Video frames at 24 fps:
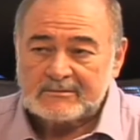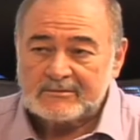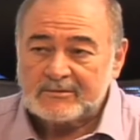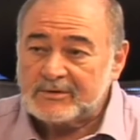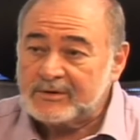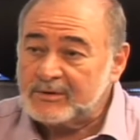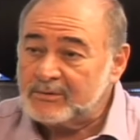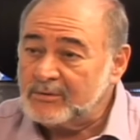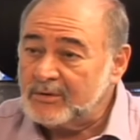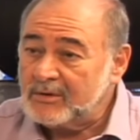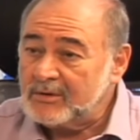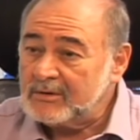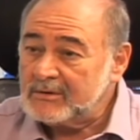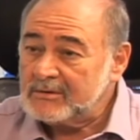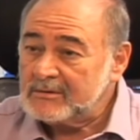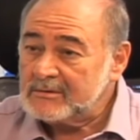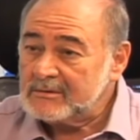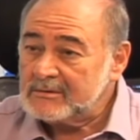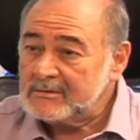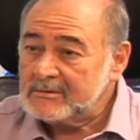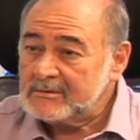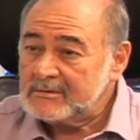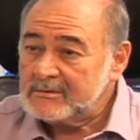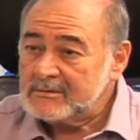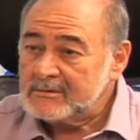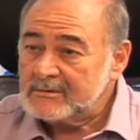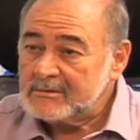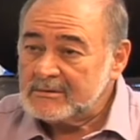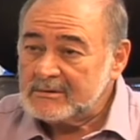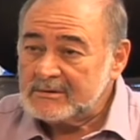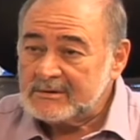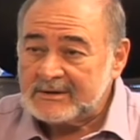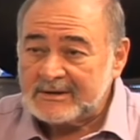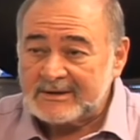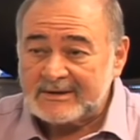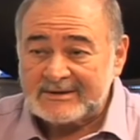to the war.
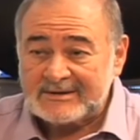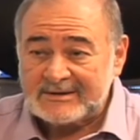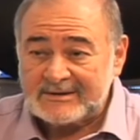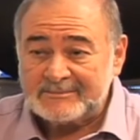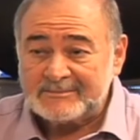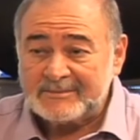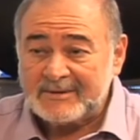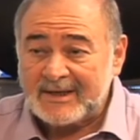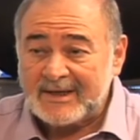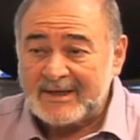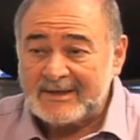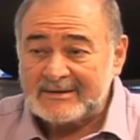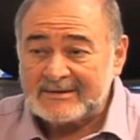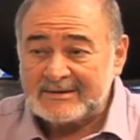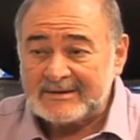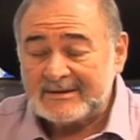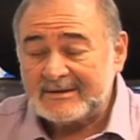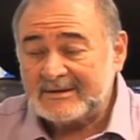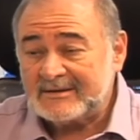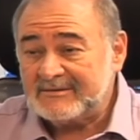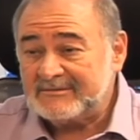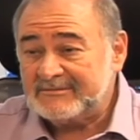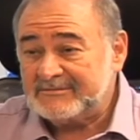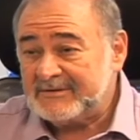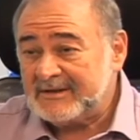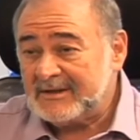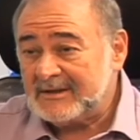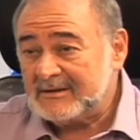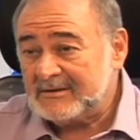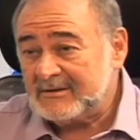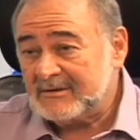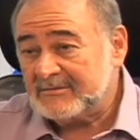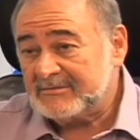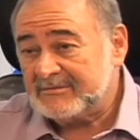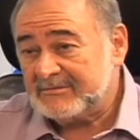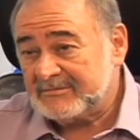There is a price in the
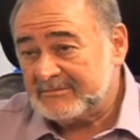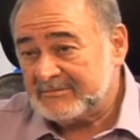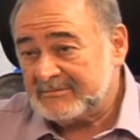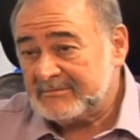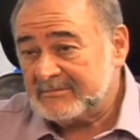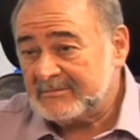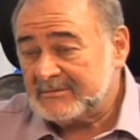field of